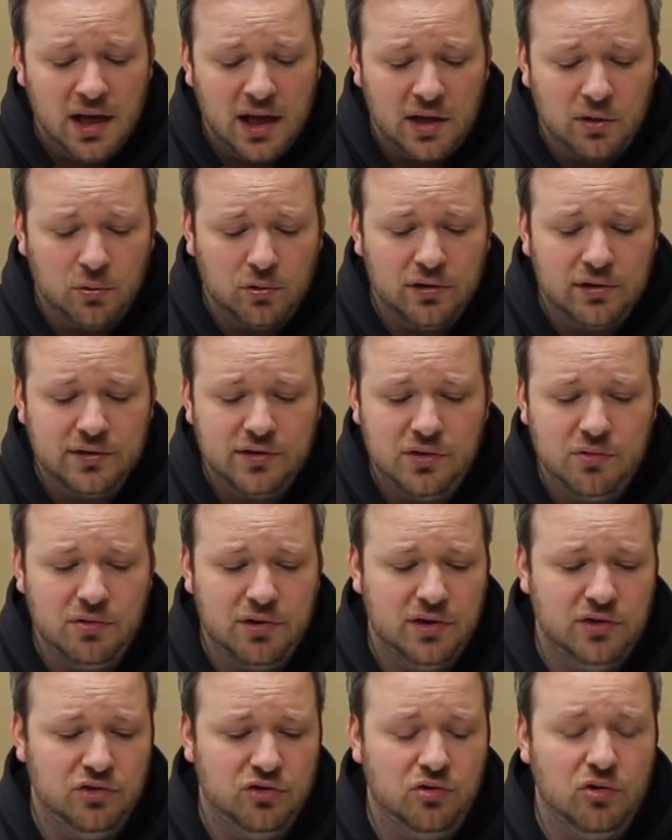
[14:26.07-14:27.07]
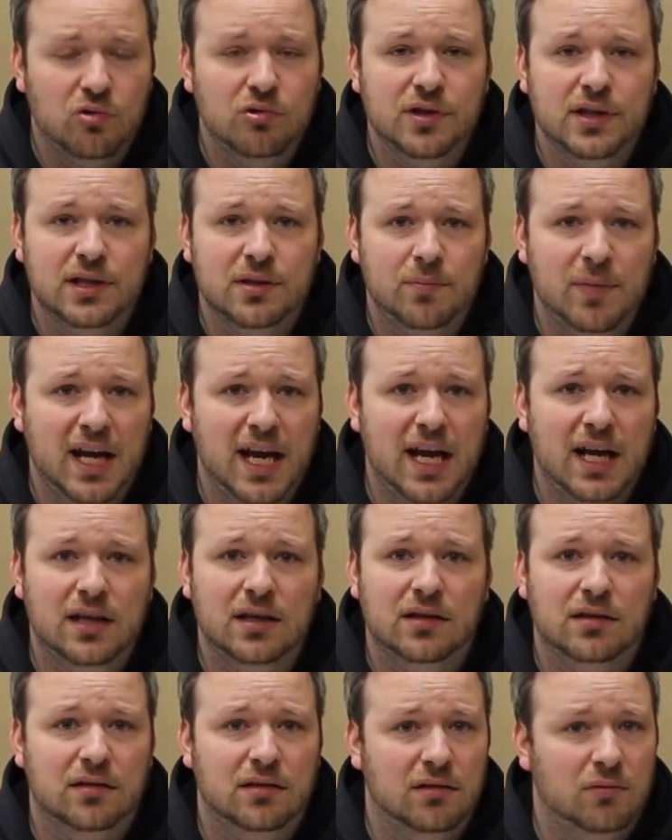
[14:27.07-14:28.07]
In order to control the
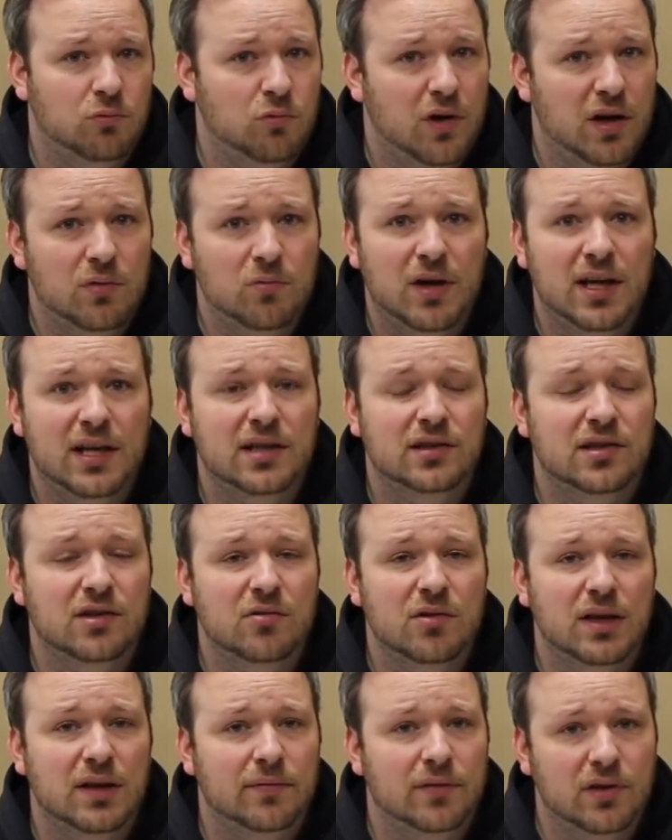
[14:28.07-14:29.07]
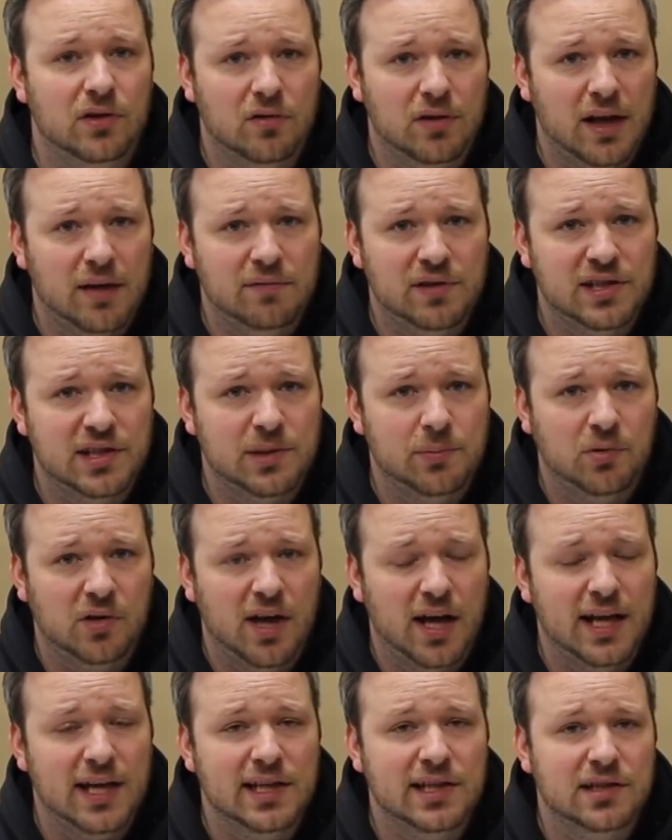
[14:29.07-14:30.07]
demand, one way to do it, if you don't have the
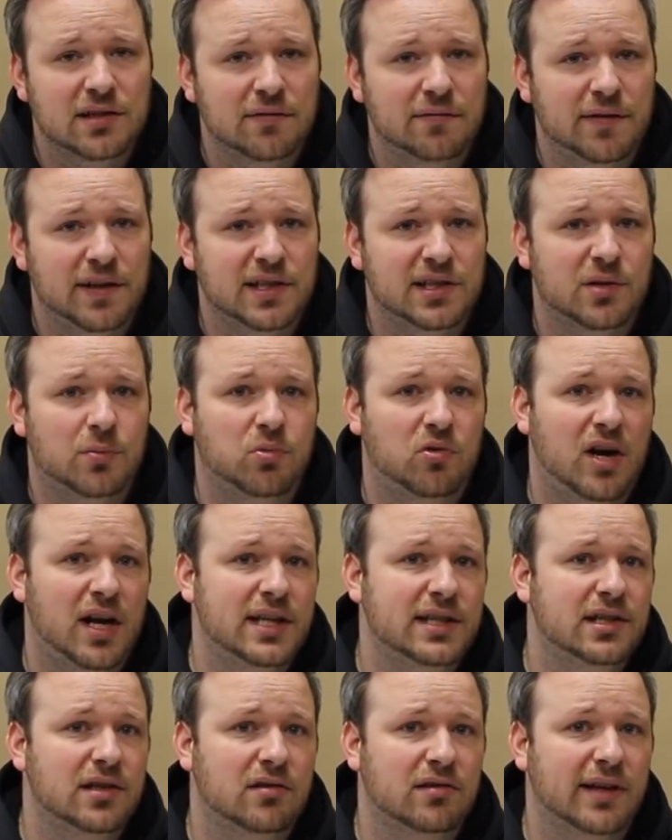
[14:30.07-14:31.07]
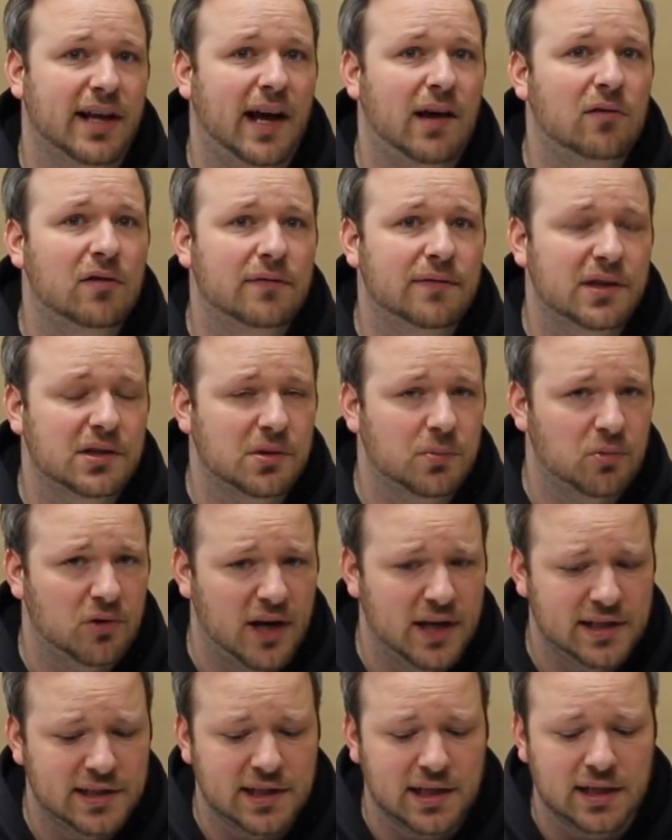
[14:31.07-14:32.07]
supply, is to fix the pricing or to elevate the
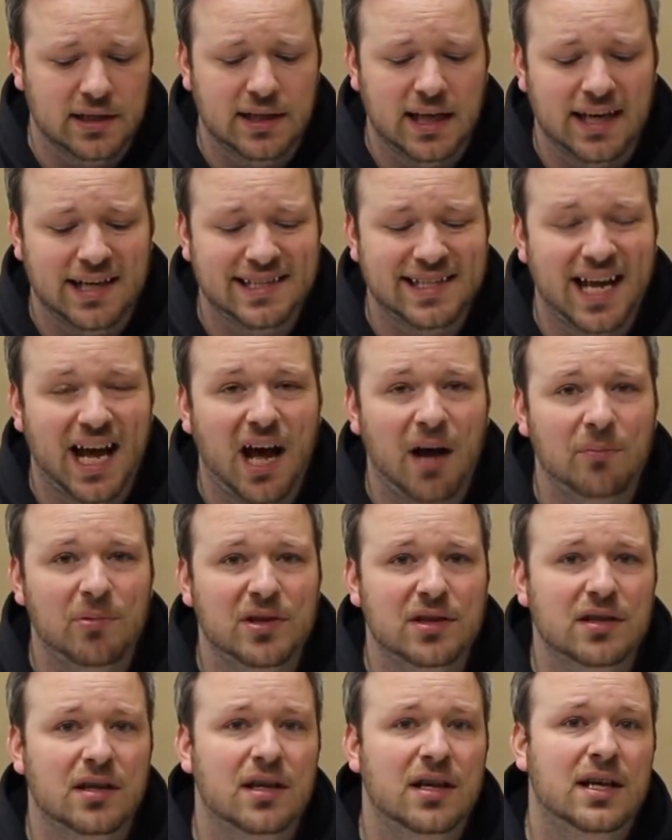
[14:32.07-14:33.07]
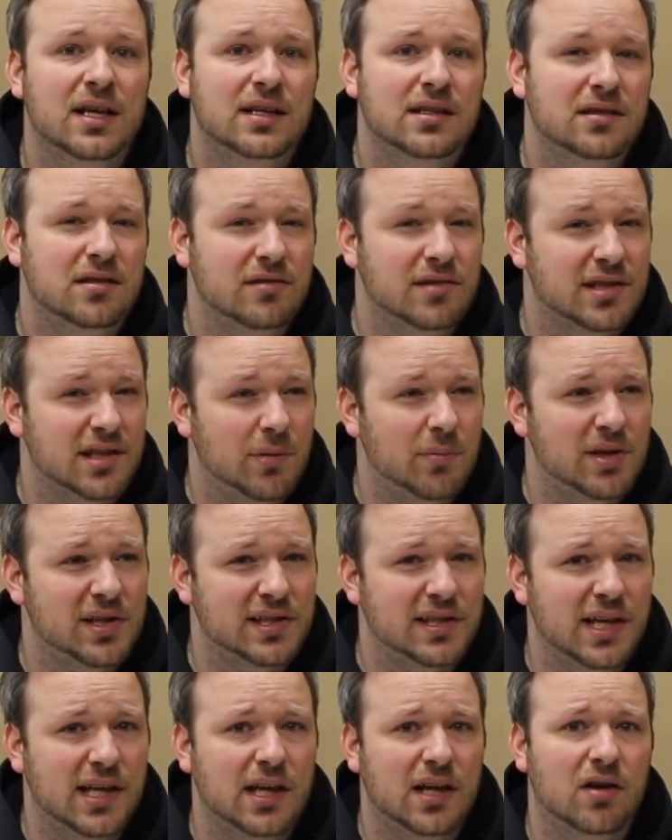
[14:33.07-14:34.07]
pricing. That has happened to some
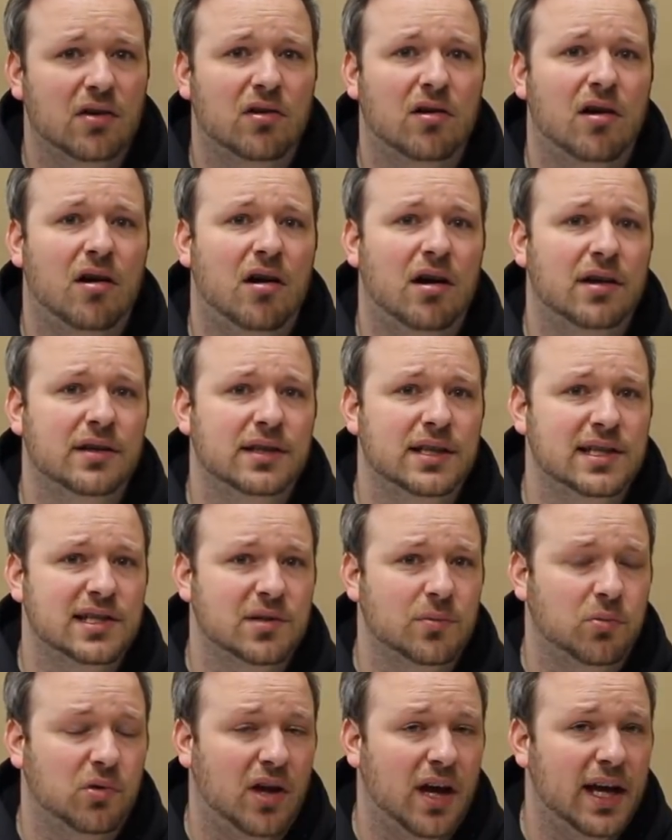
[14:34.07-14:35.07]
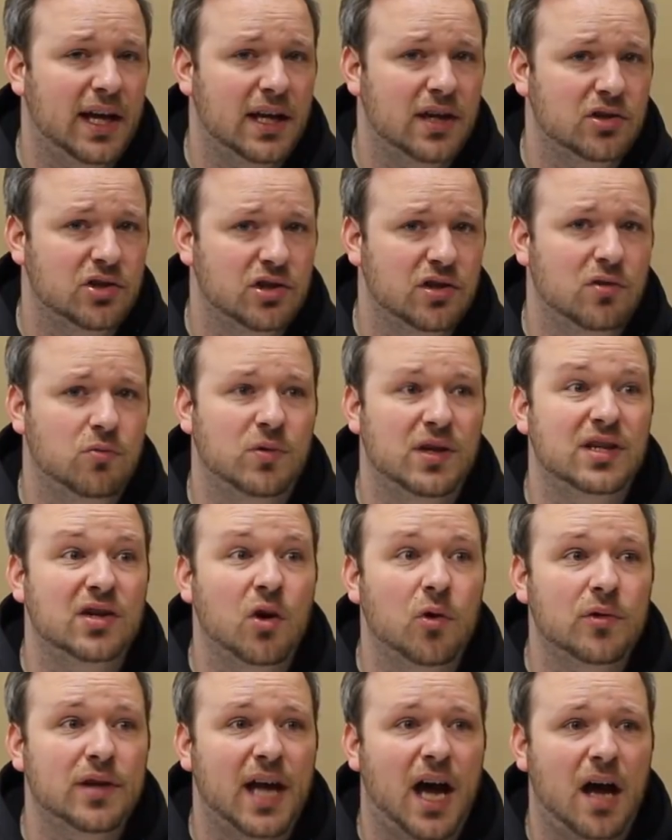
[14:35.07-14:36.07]
extent here on the supply issue. We
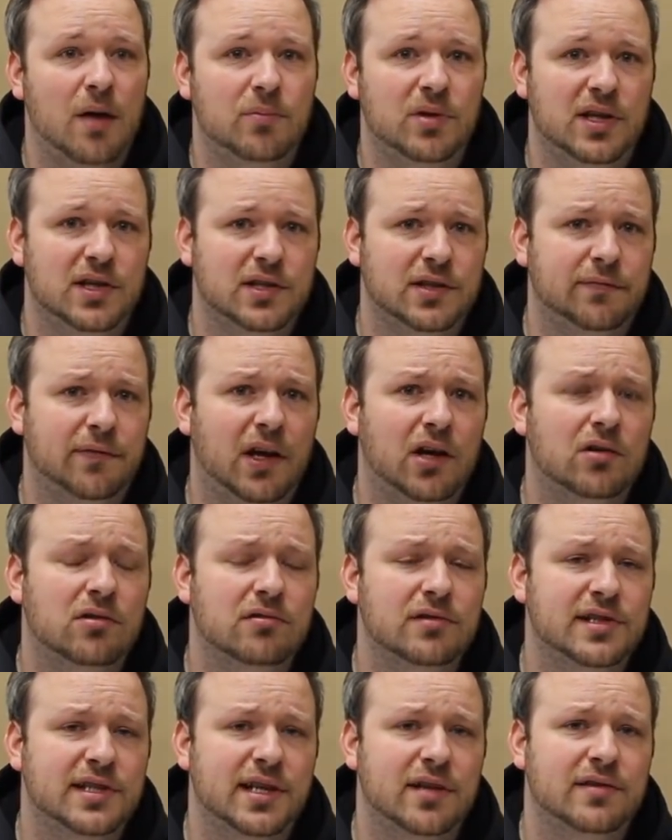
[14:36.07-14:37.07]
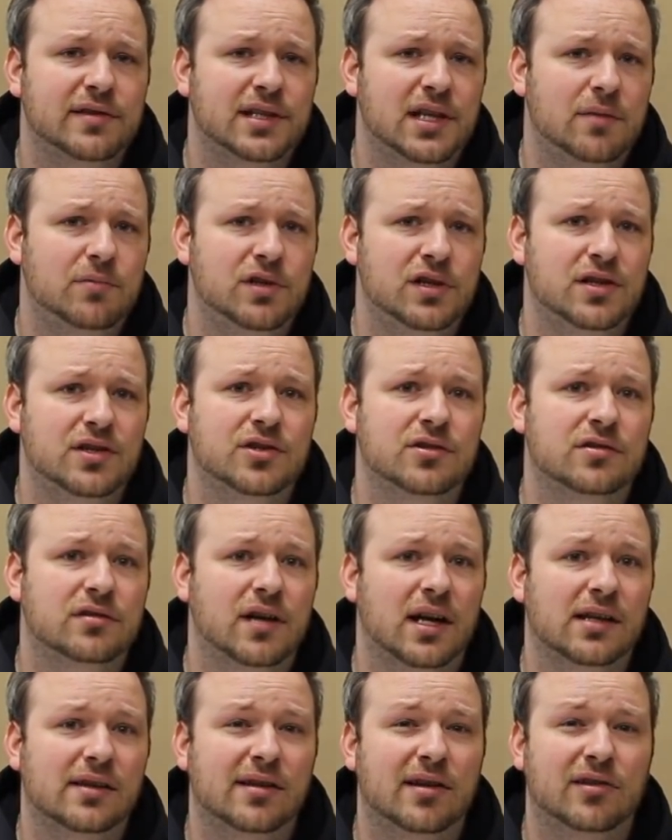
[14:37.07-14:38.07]
know that because Federal sells ammunition
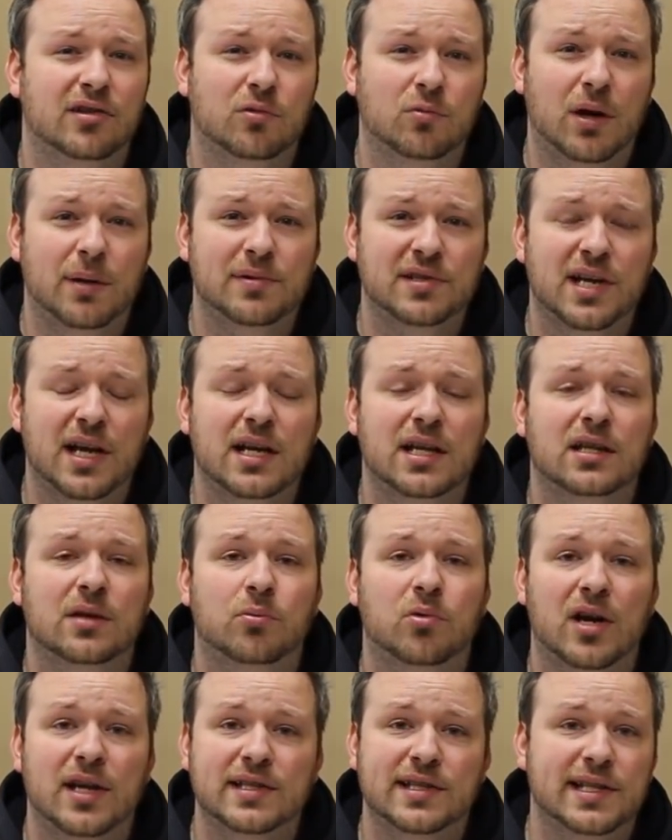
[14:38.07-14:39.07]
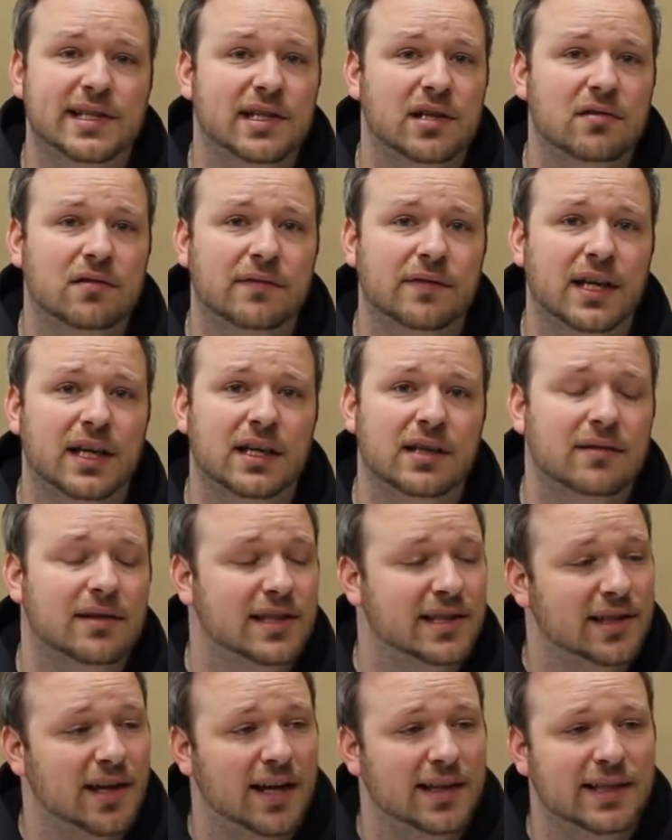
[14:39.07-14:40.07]
directly on their website, and the pricing is elevated.
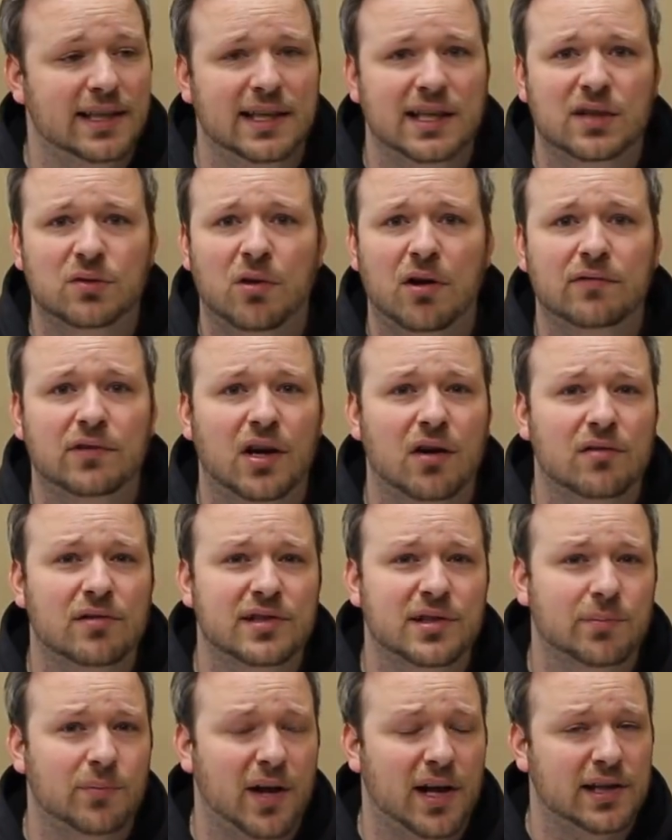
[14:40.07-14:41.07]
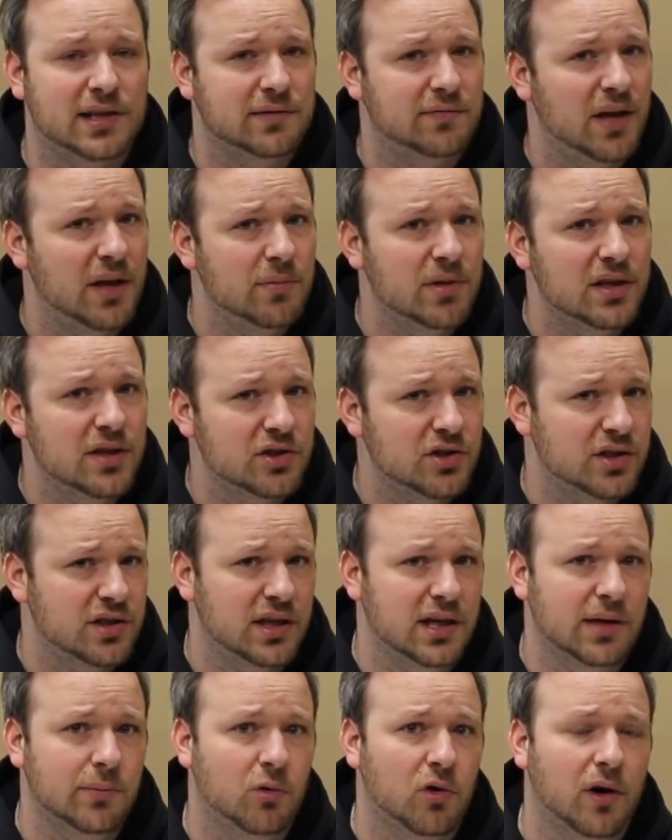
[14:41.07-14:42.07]
It's not $10 to $12 a box of ammunition
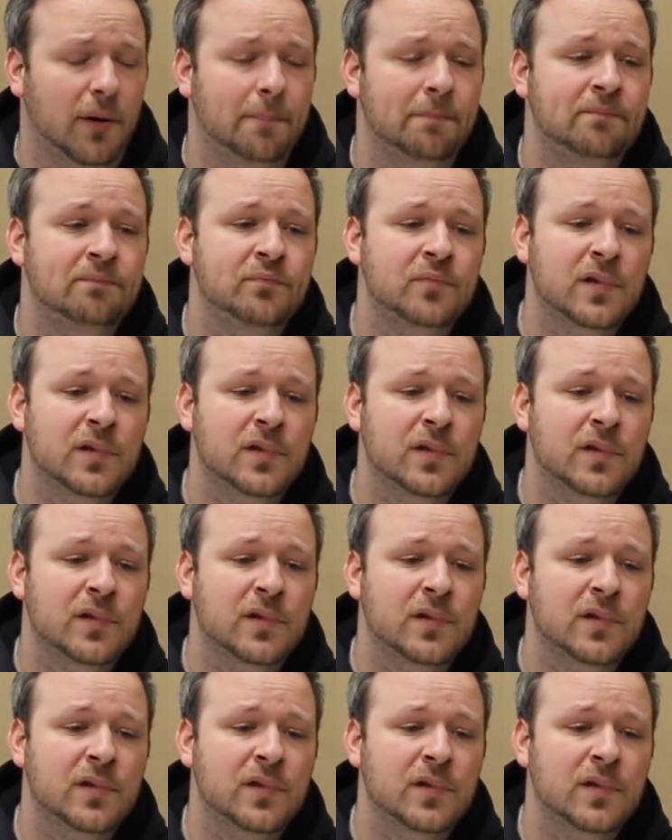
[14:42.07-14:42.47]
anymore.